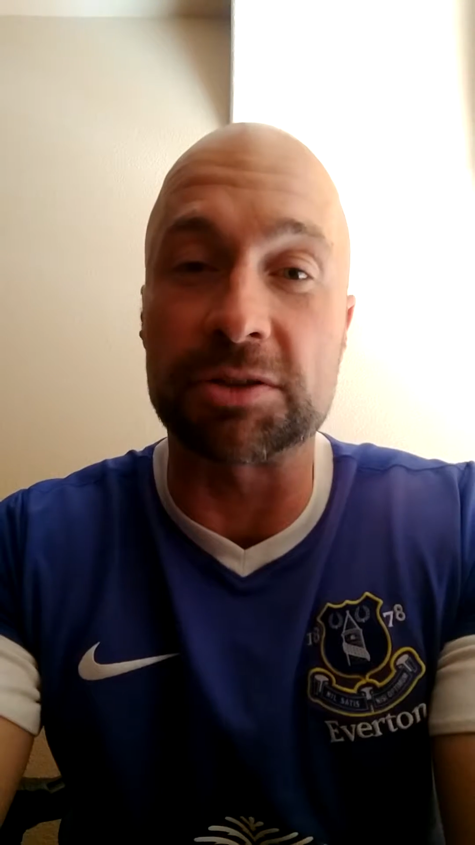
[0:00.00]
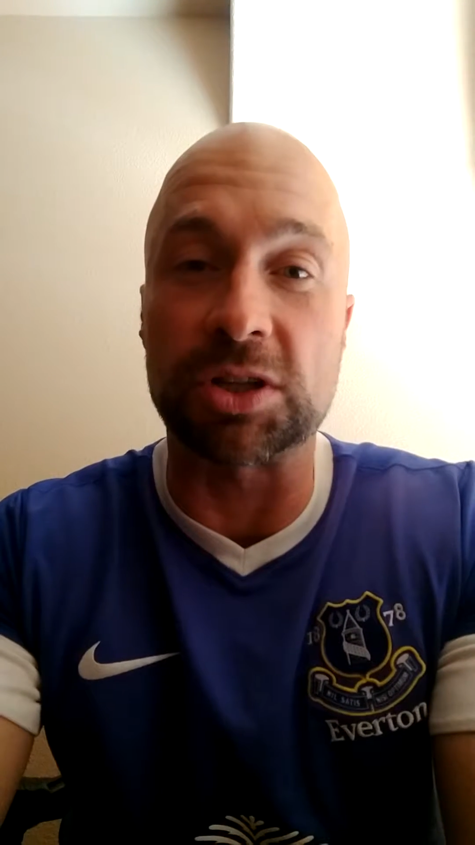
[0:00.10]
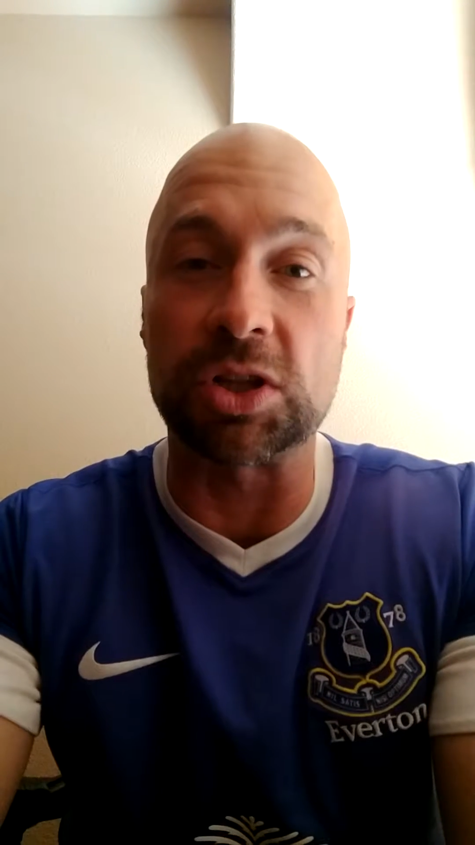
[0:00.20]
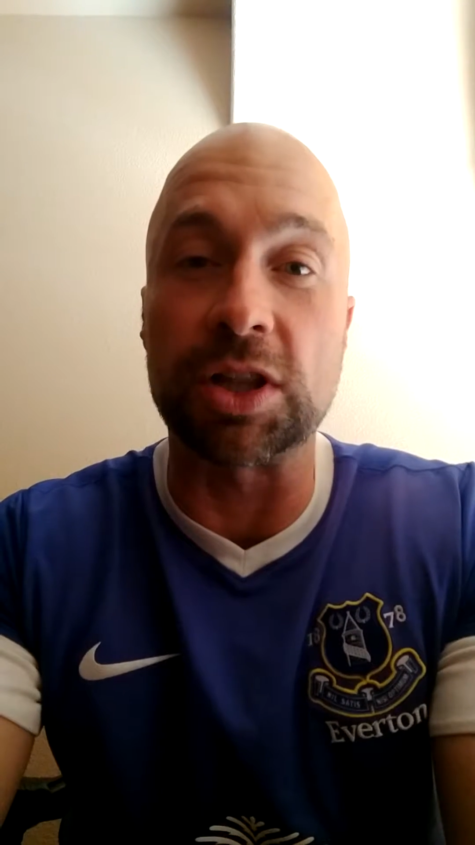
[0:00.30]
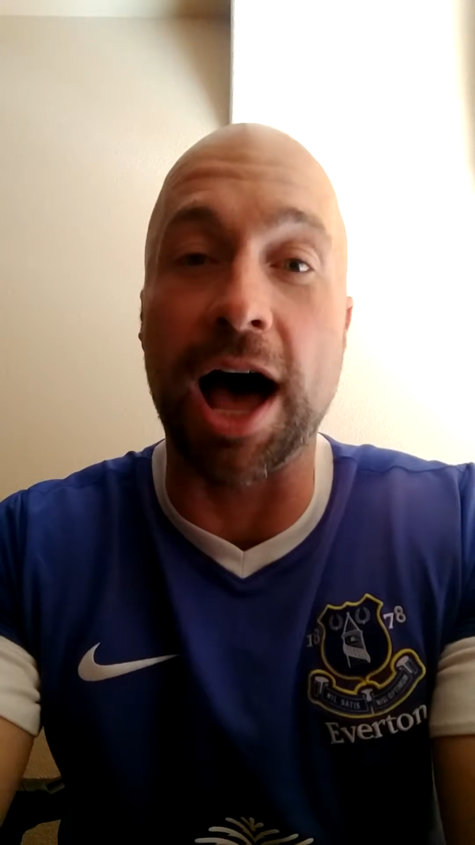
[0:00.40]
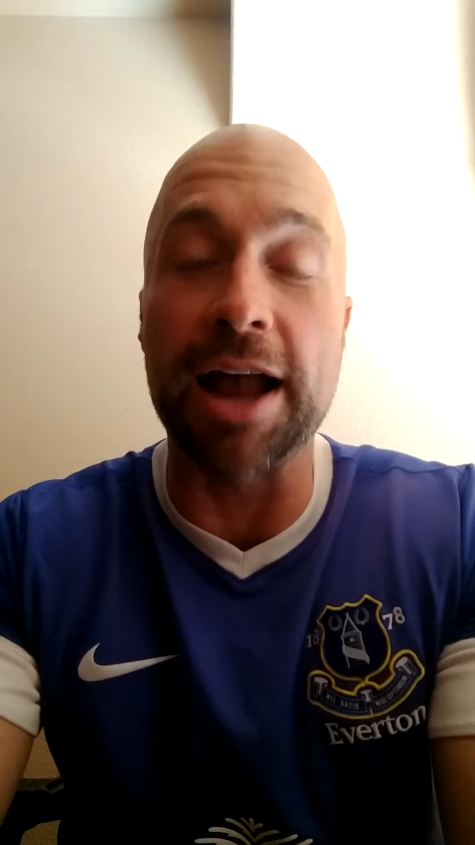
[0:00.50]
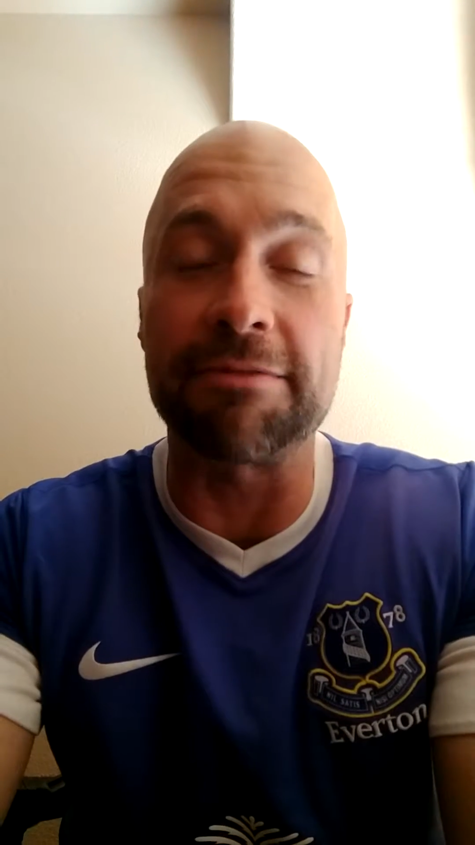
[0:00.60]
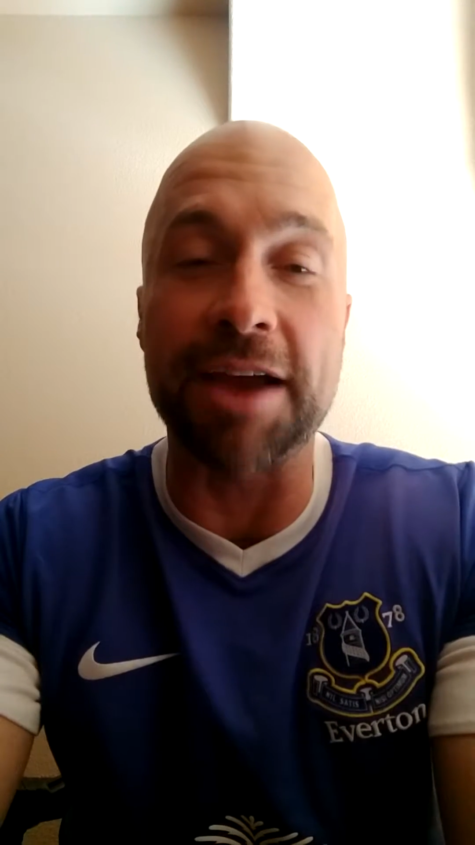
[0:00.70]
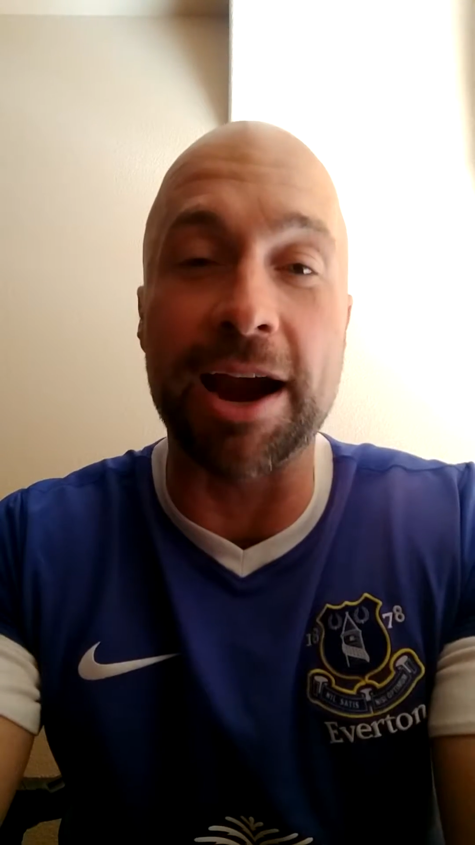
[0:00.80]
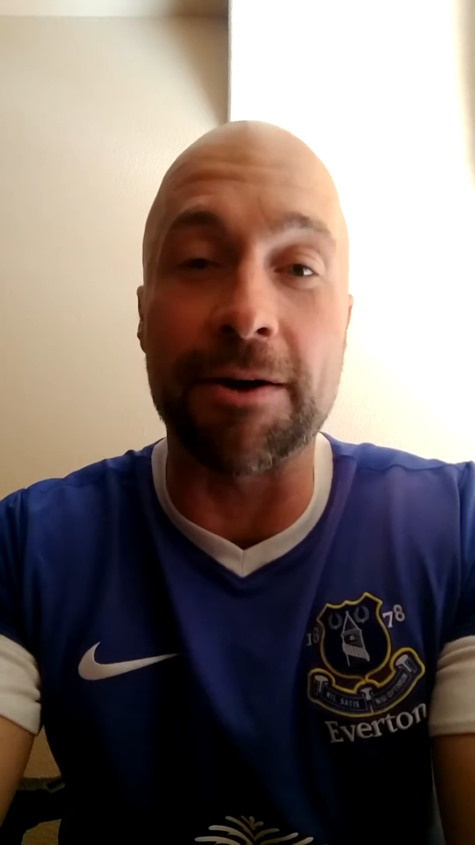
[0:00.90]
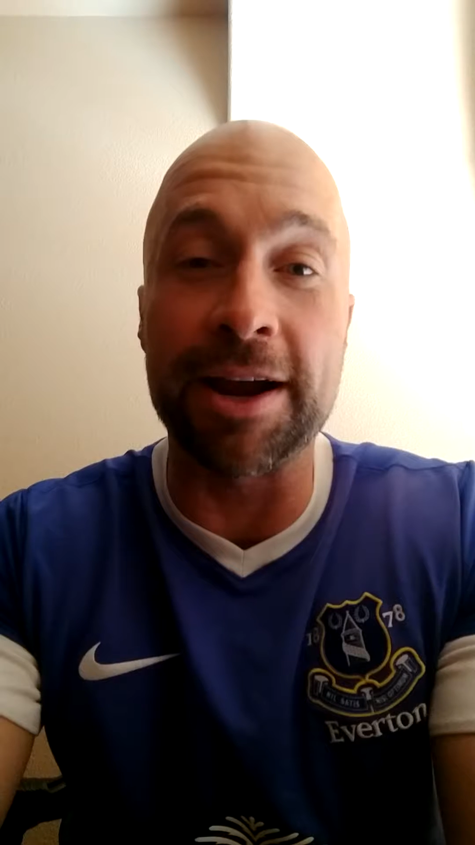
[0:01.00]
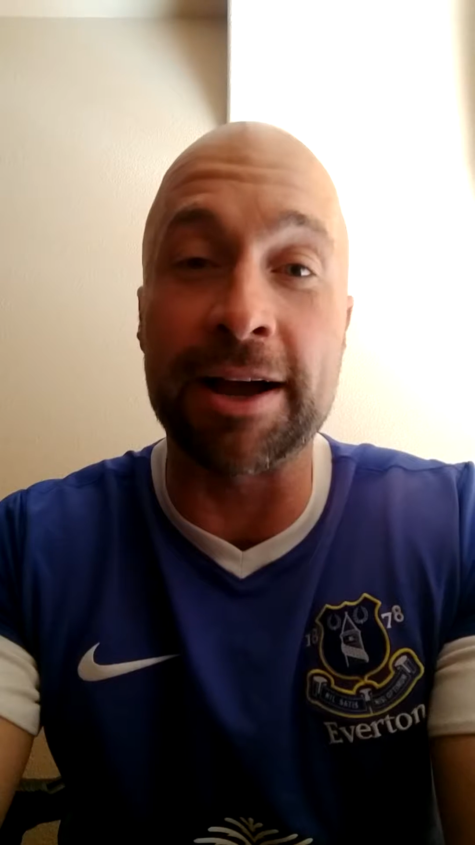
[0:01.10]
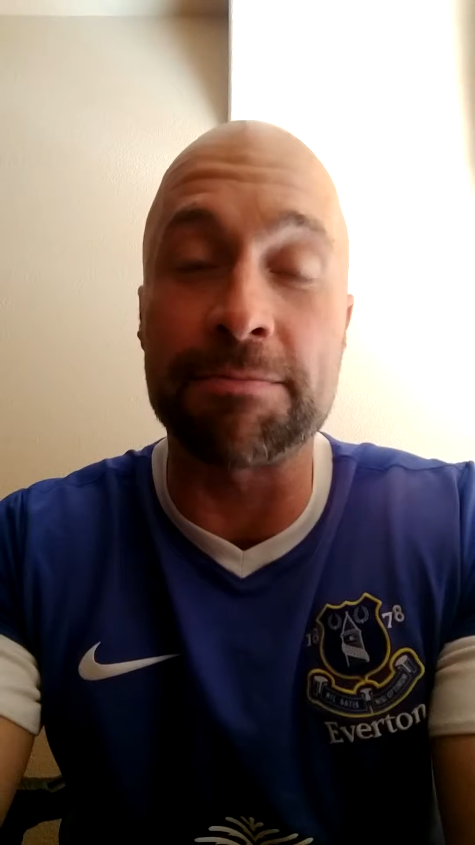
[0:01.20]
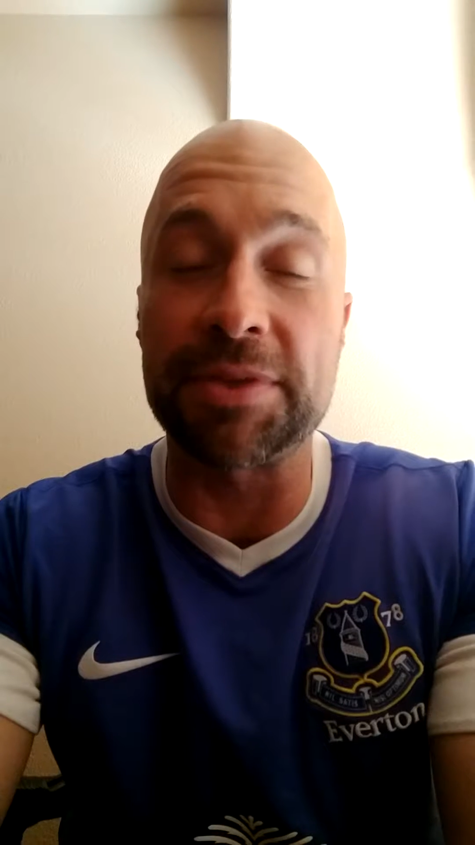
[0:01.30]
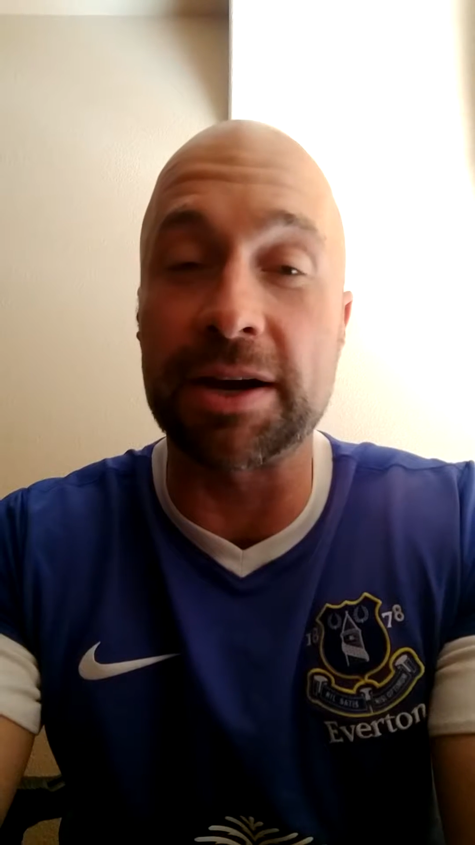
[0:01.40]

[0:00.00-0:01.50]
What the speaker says: There's a lot of area up